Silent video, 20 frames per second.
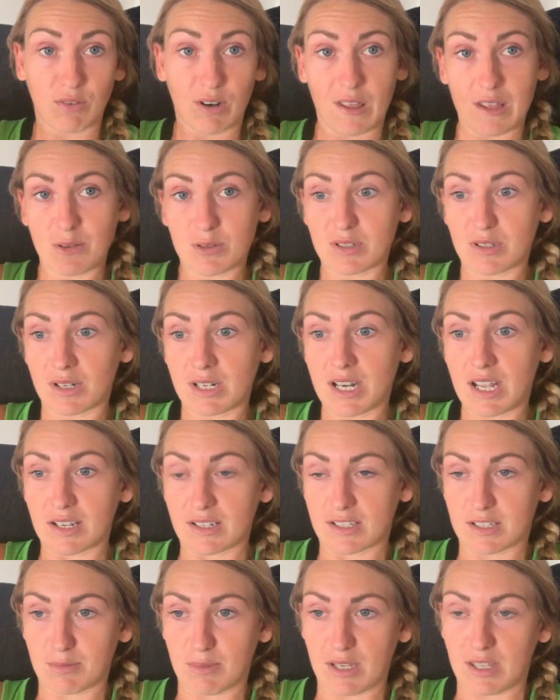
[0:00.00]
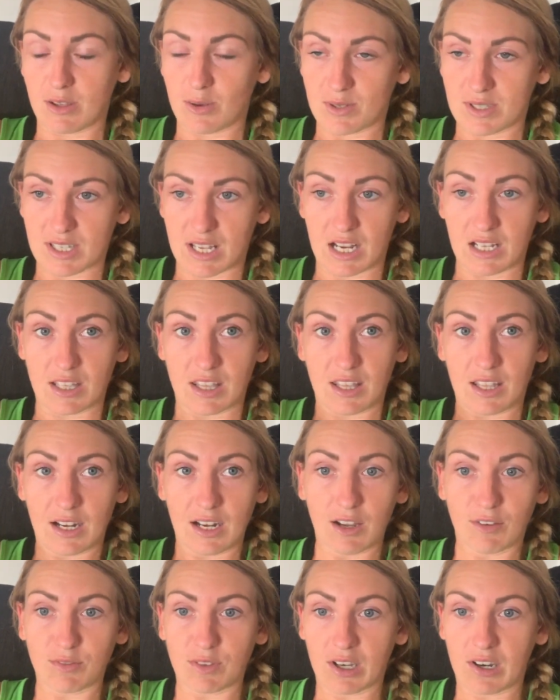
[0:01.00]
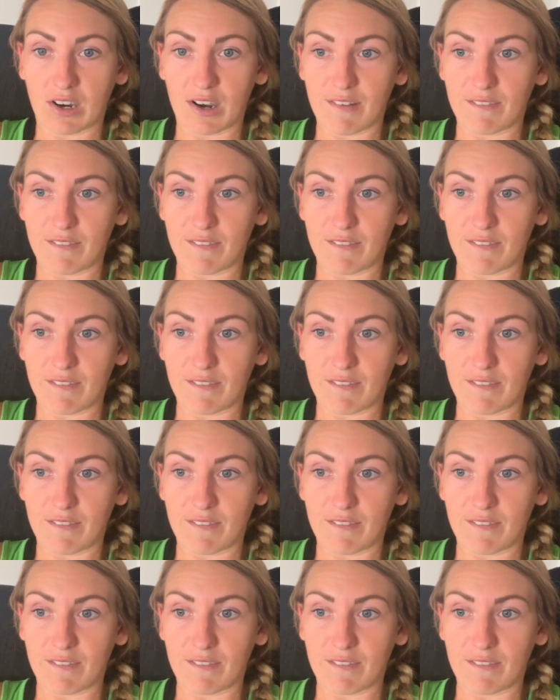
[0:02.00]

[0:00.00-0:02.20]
Like, there's someone next to me that was saying that they love the High